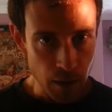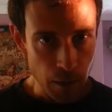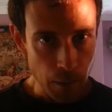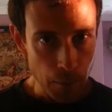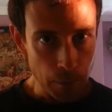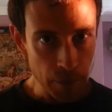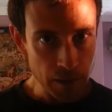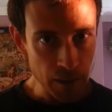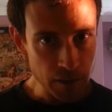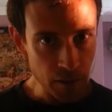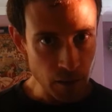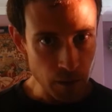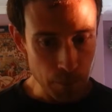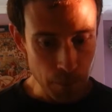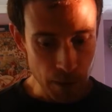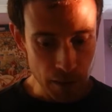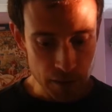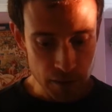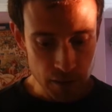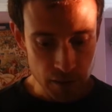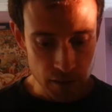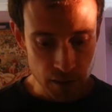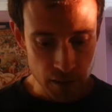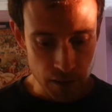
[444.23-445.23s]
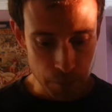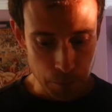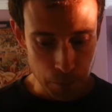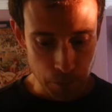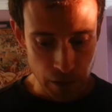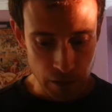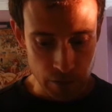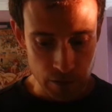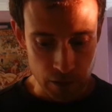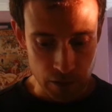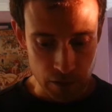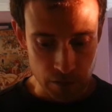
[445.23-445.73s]
But as I mentioned in a
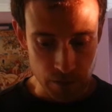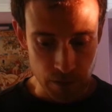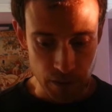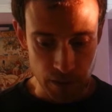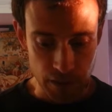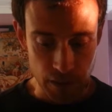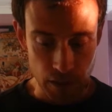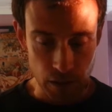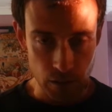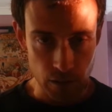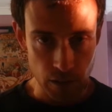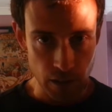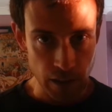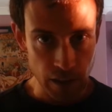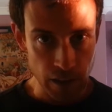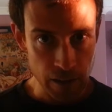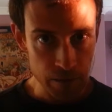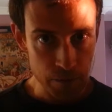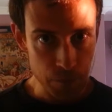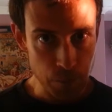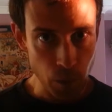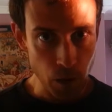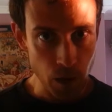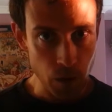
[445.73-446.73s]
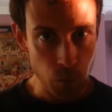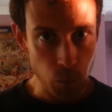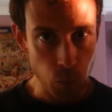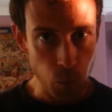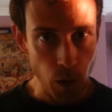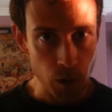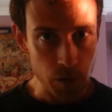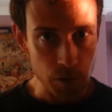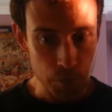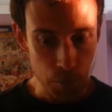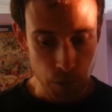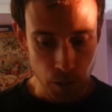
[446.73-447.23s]
previous video, if by
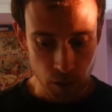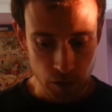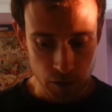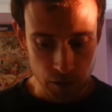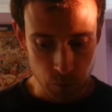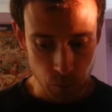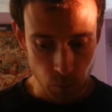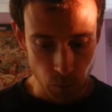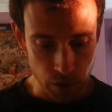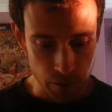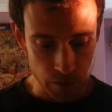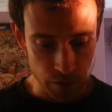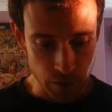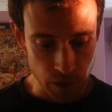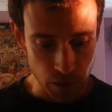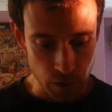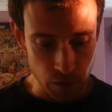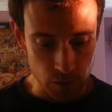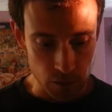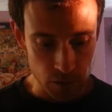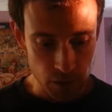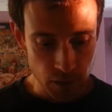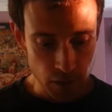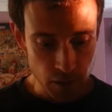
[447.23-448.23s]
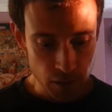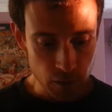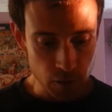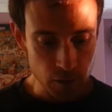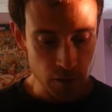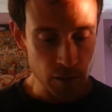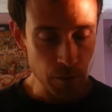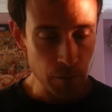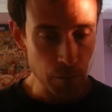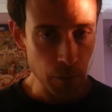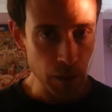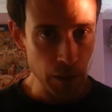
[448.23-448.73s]
one person, one vote you
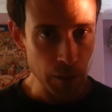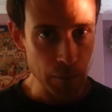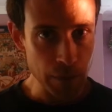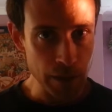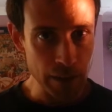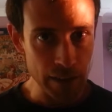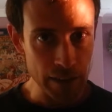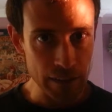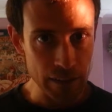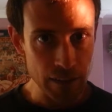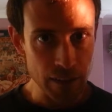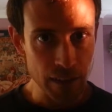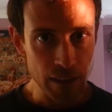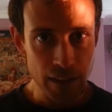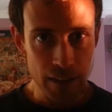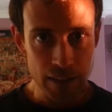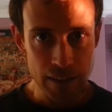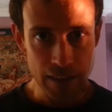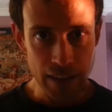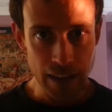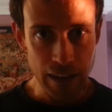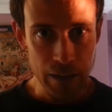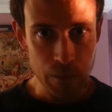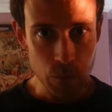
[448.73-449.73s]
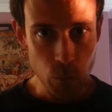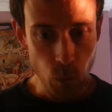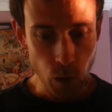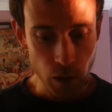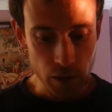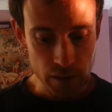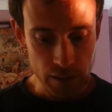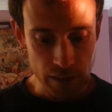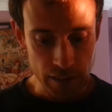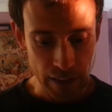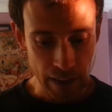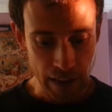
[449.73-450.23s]
simply mean name
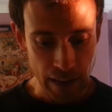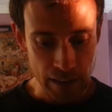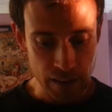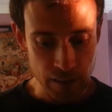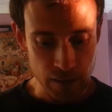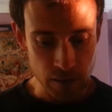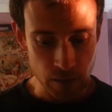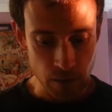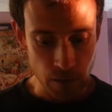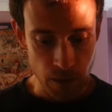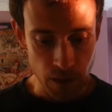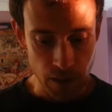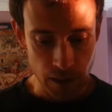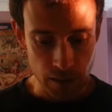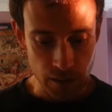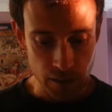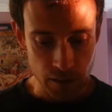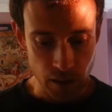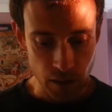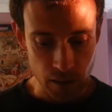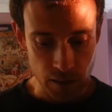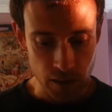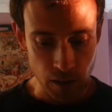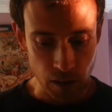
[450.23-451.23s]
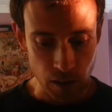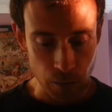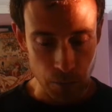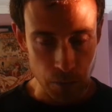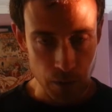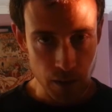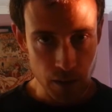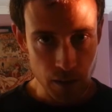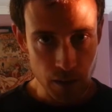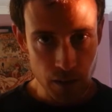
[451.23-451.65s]
one candidate then shut up,